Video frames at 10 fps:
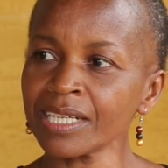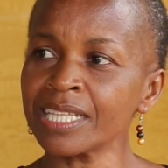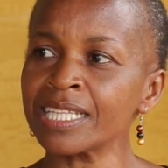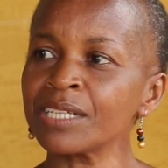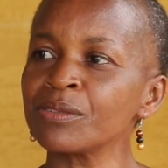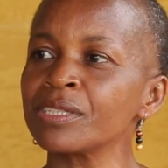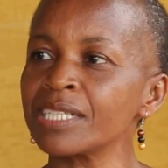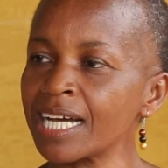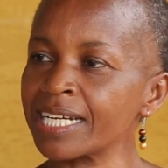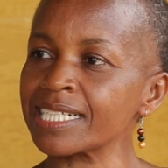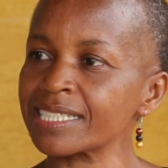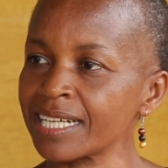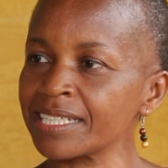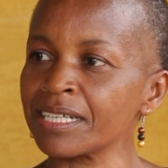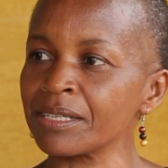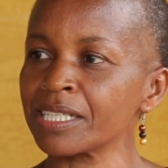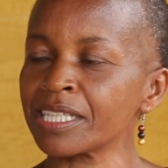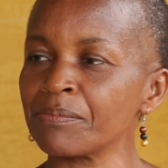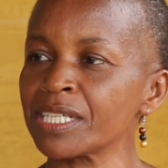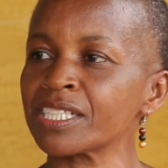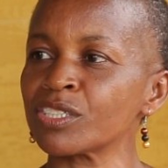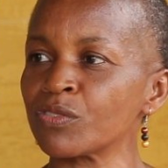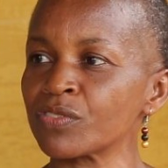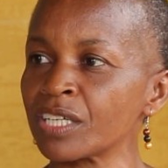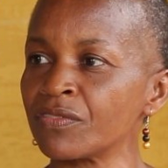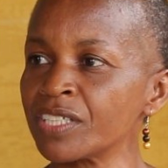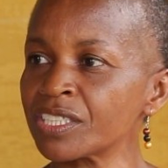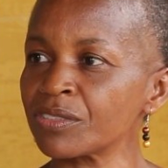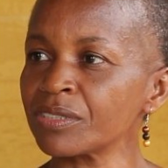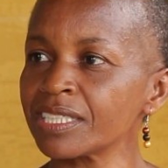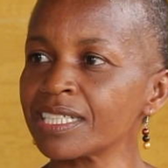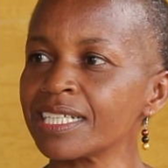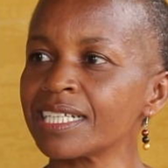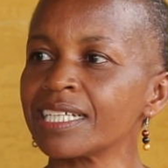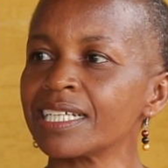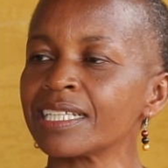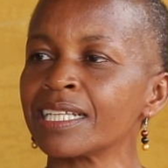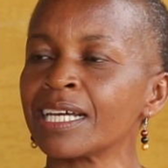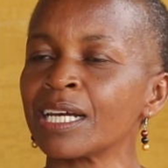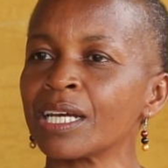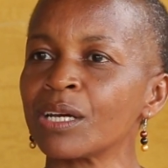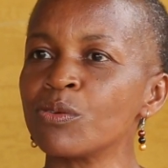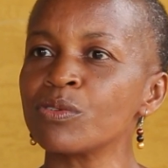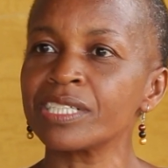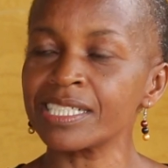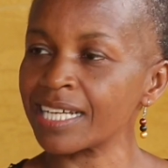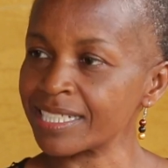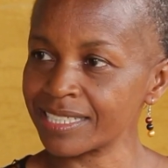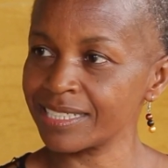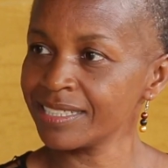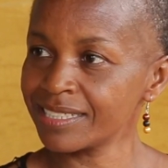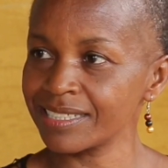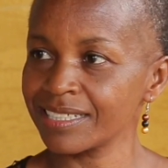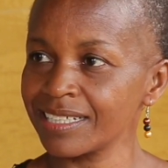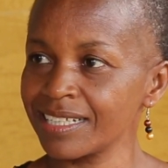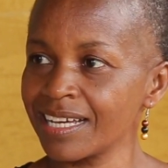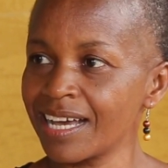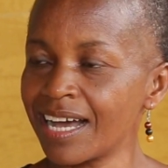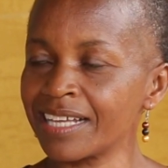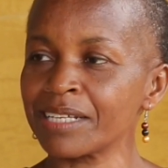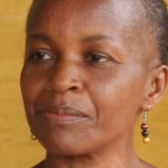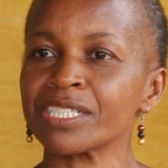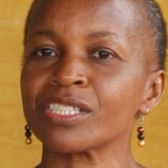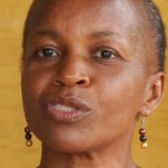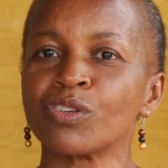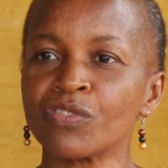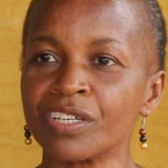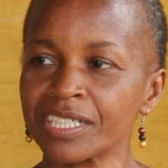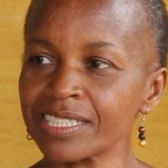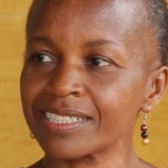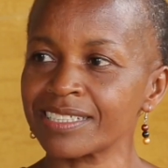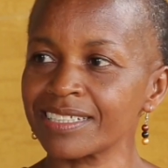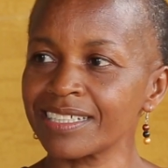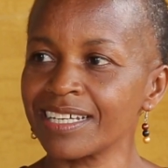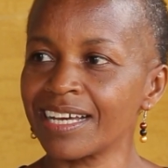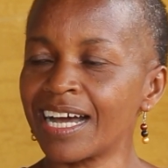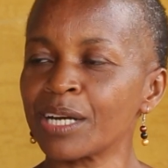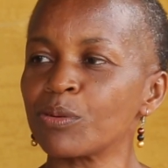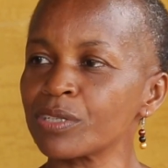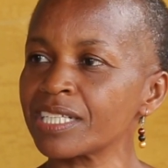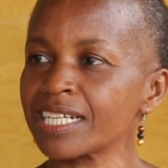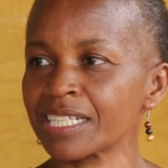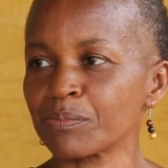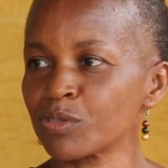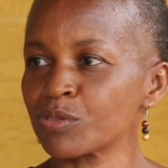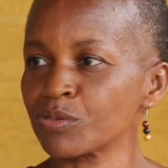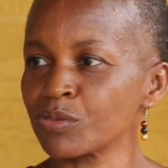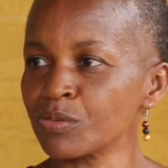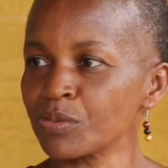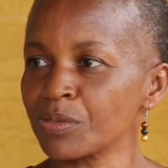and they really understand the message of salvation, who Jesus is, and the message of grace, and what they are supposed to do.